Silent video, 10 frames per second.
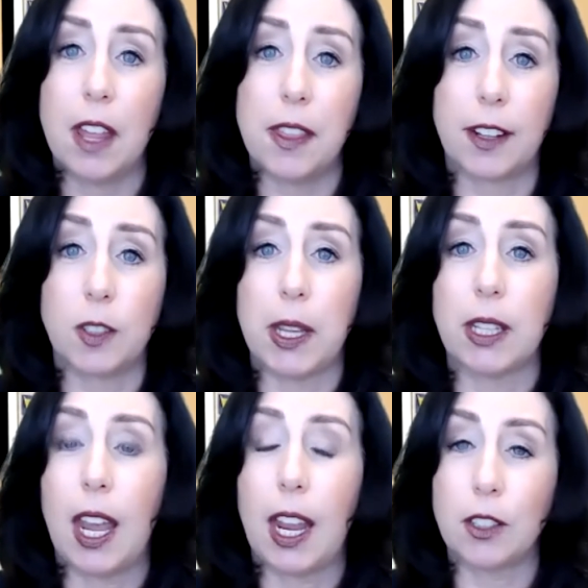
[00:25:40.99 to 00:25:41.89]
things
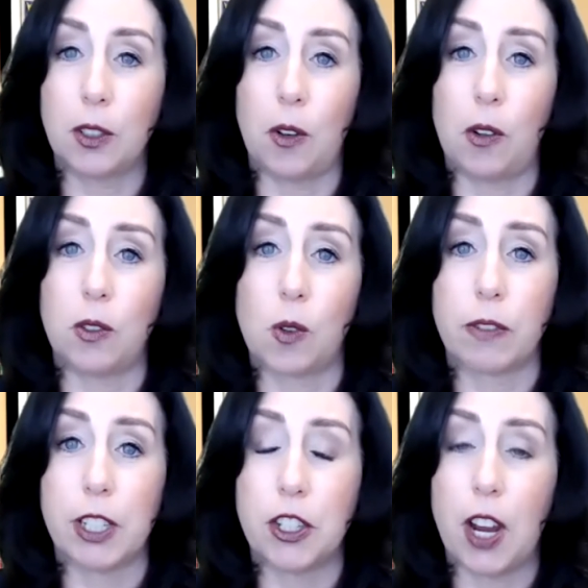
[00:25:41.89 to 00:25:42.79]
being canceled or
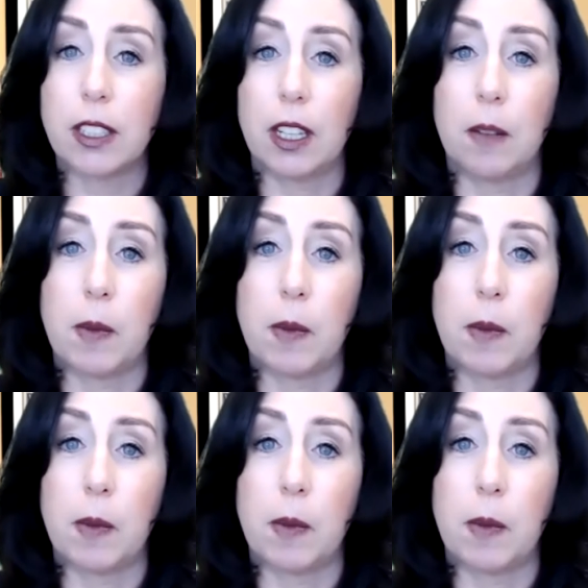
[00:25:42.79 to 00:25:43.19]
rejected.